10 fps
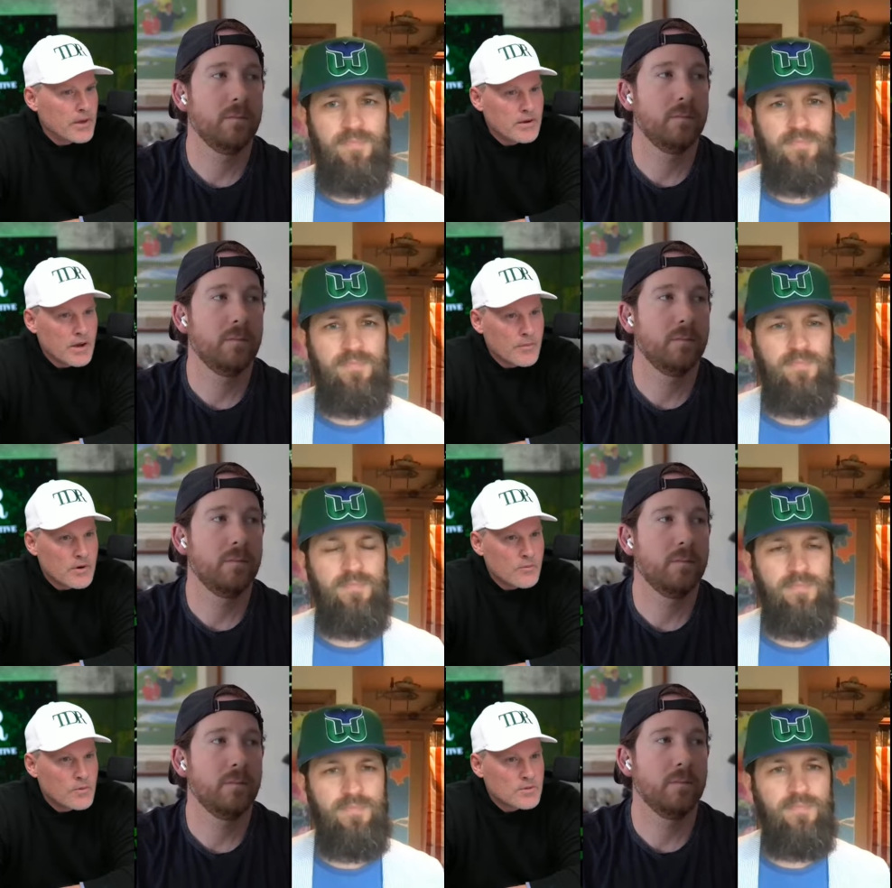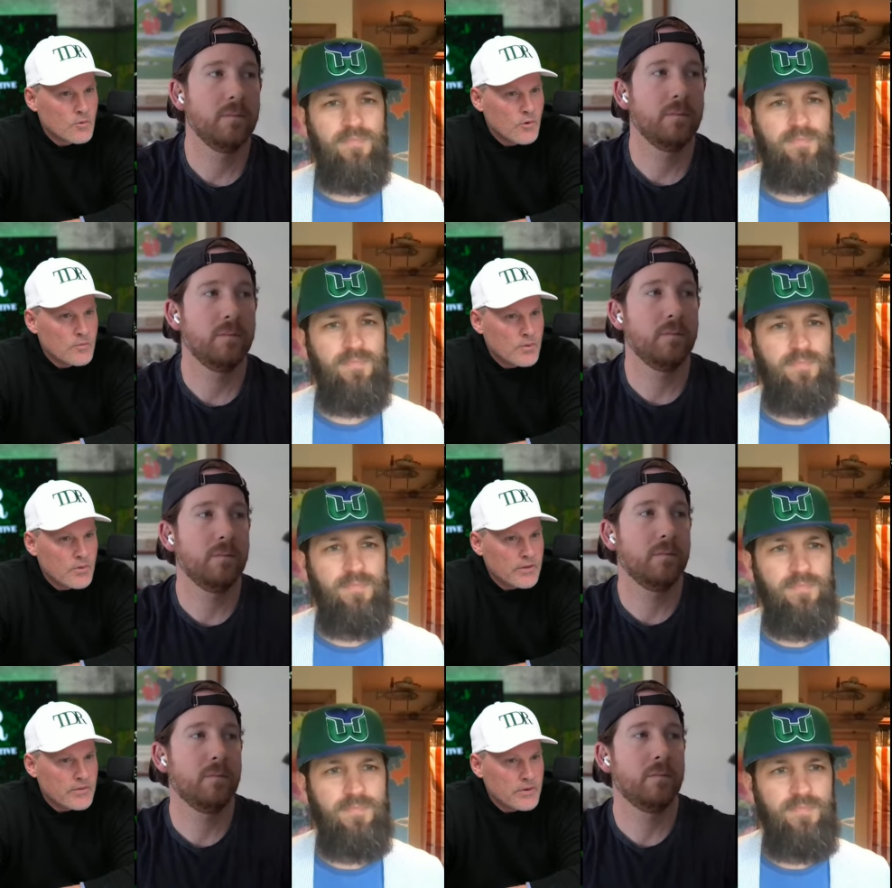Speaker 1: number. What was it?
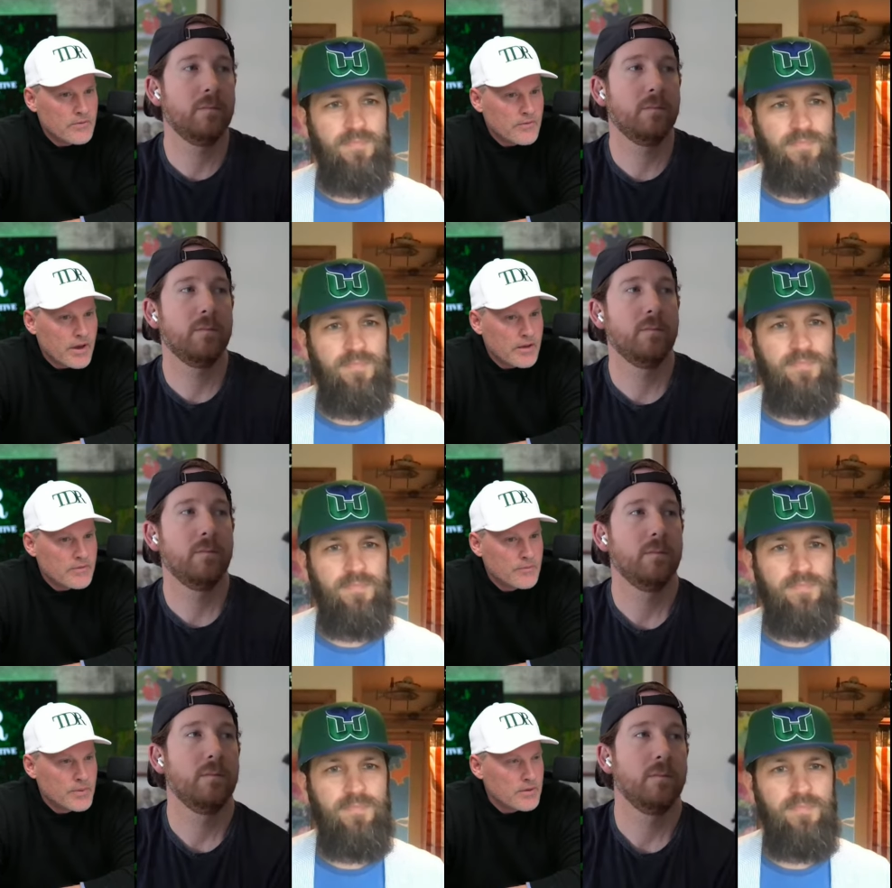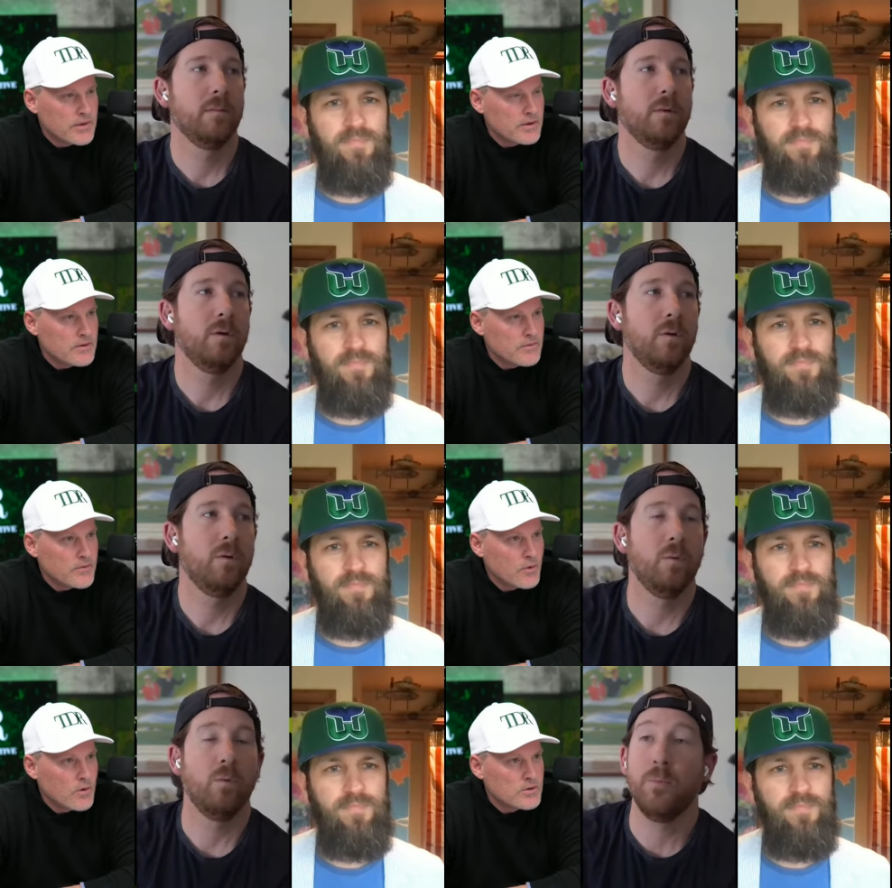1.35 billion
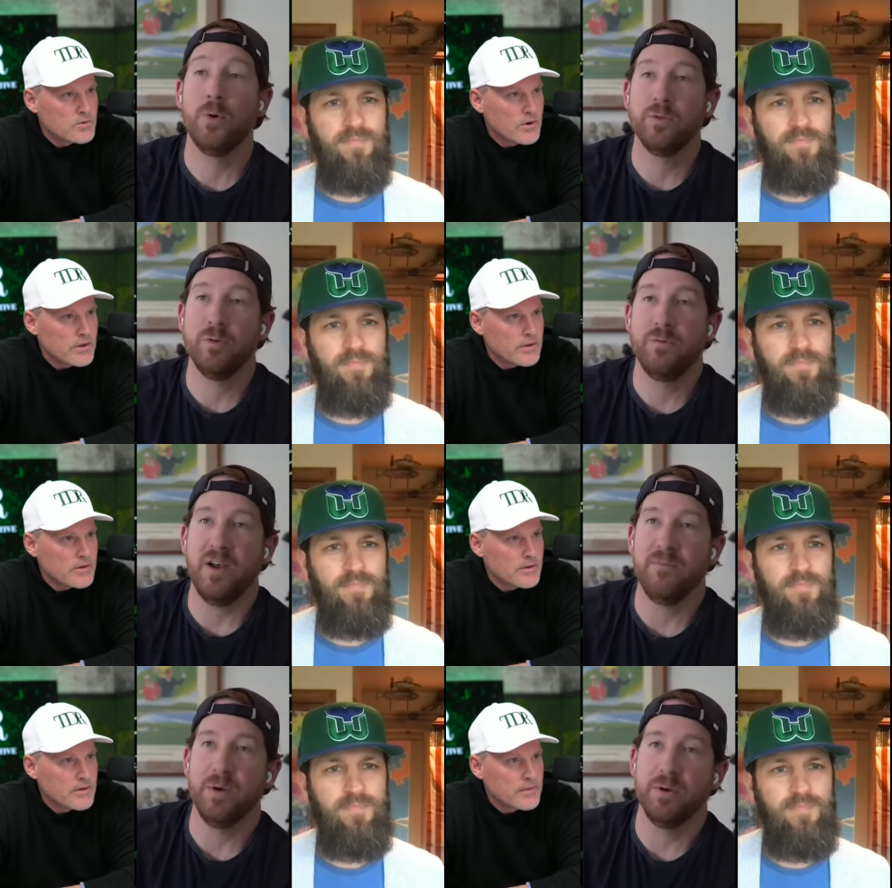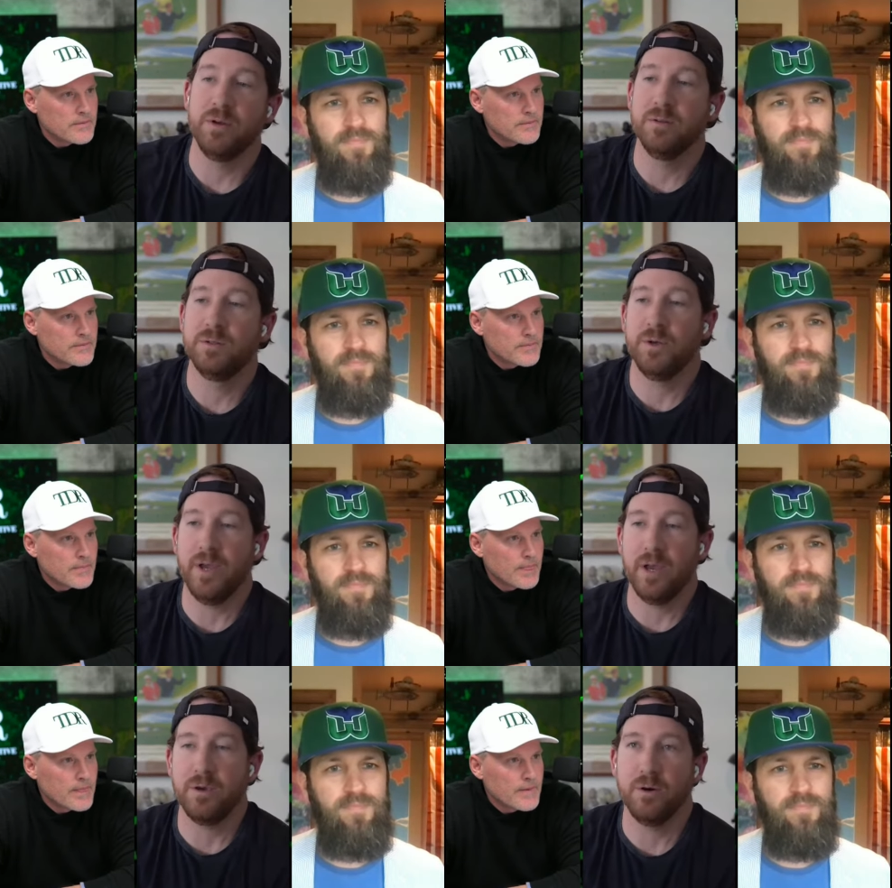for 1.35
Speaker 2: billion. So yeah,
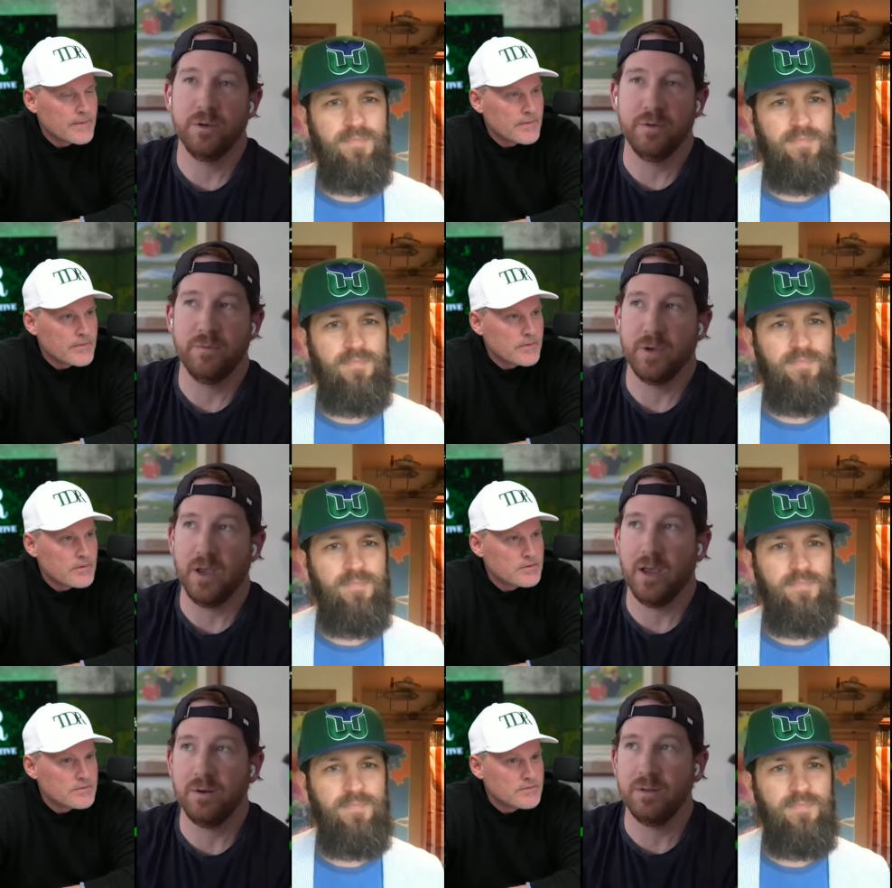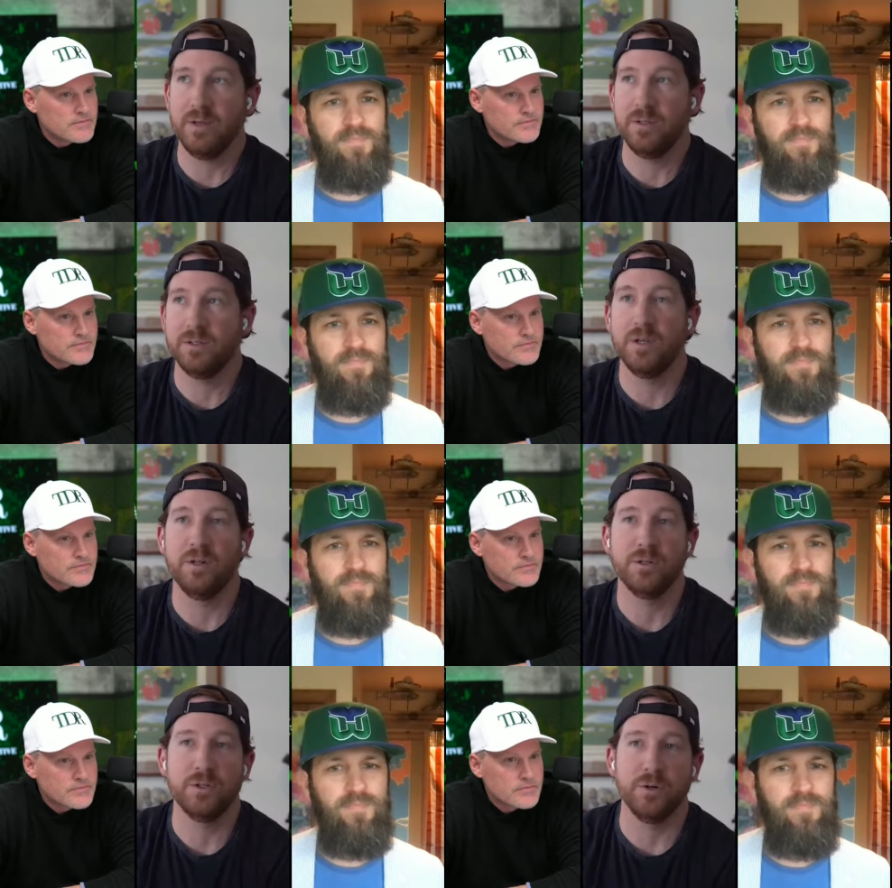Curaleaf again leads the
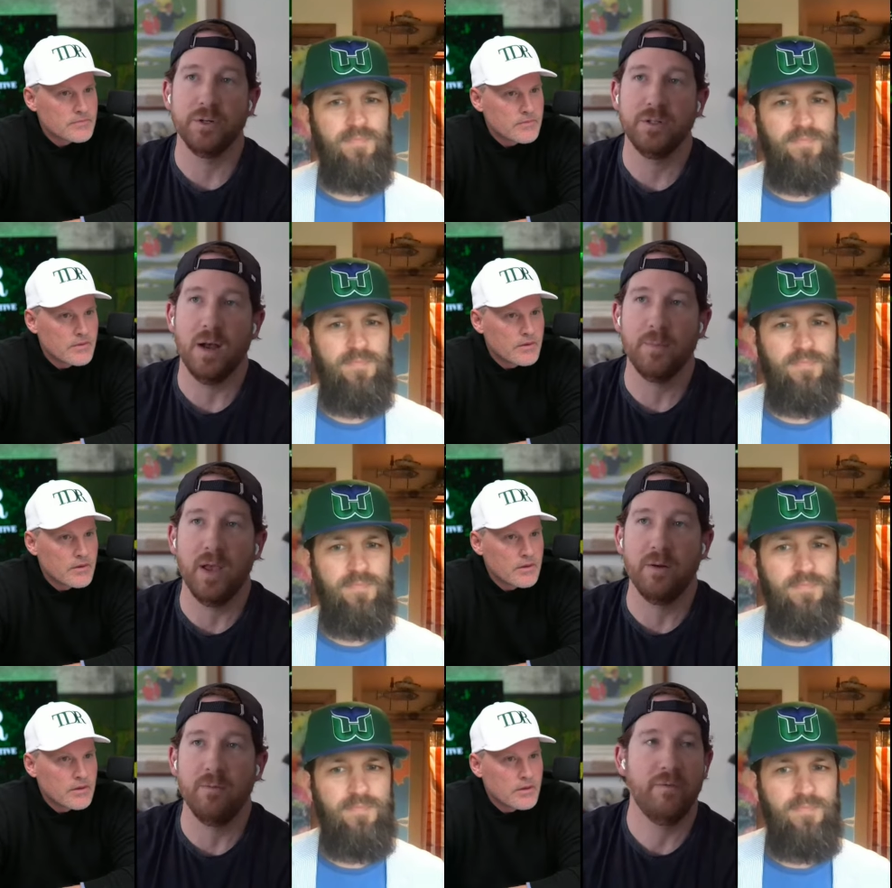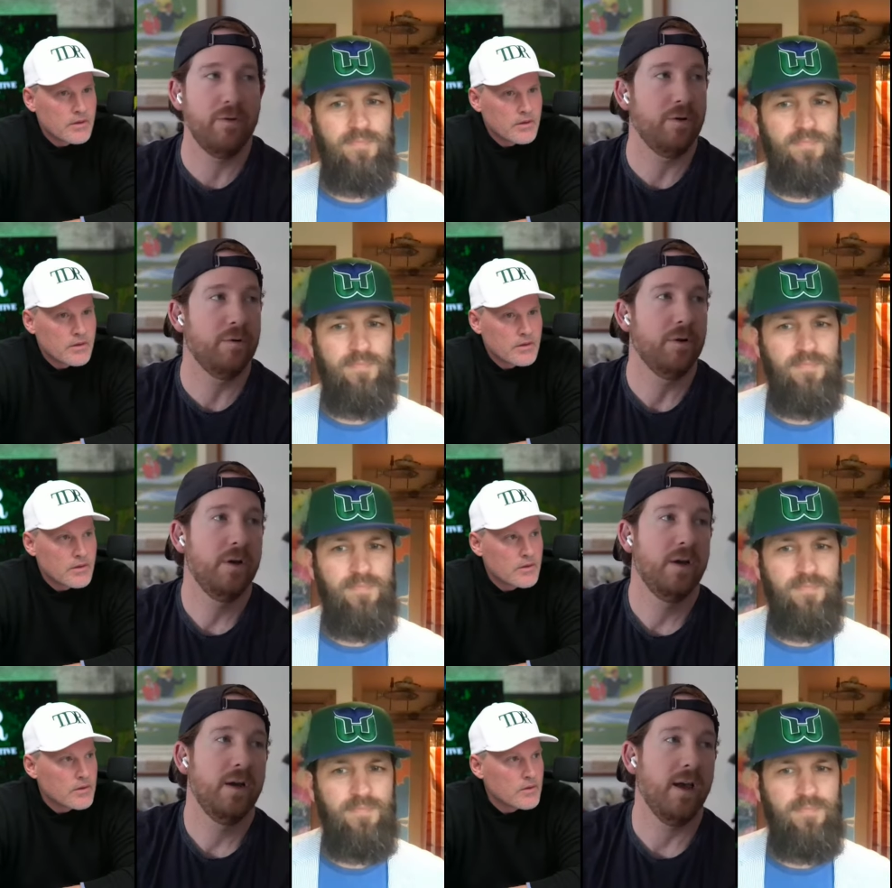industry in top line revenue.
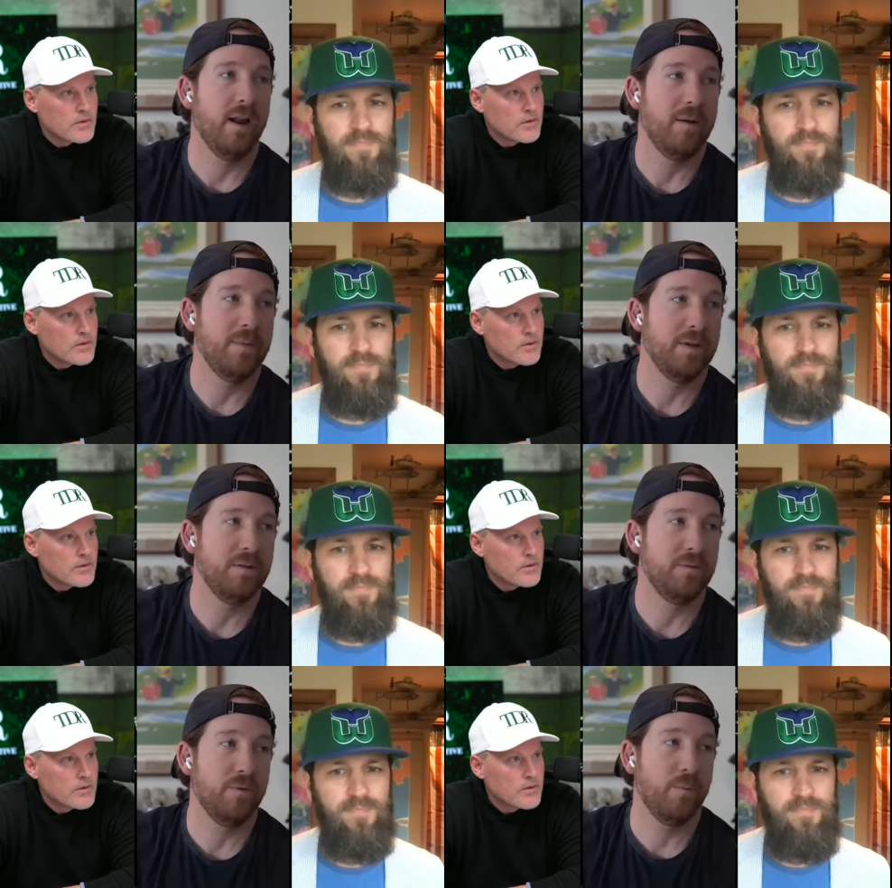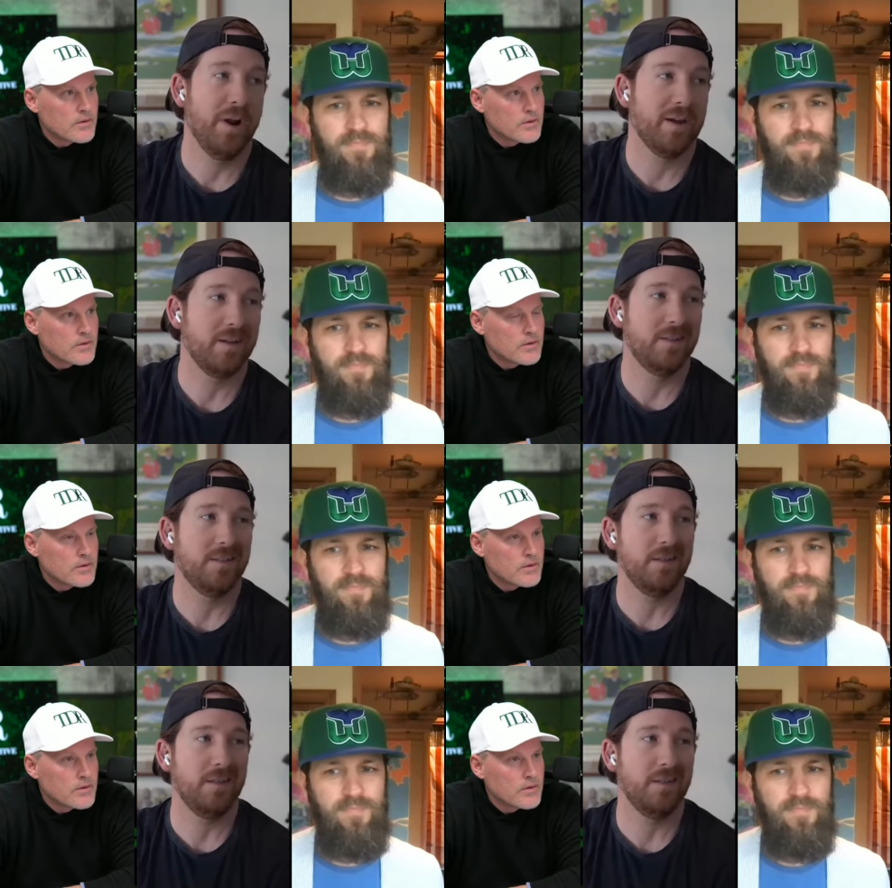And I mean, from what I can see, the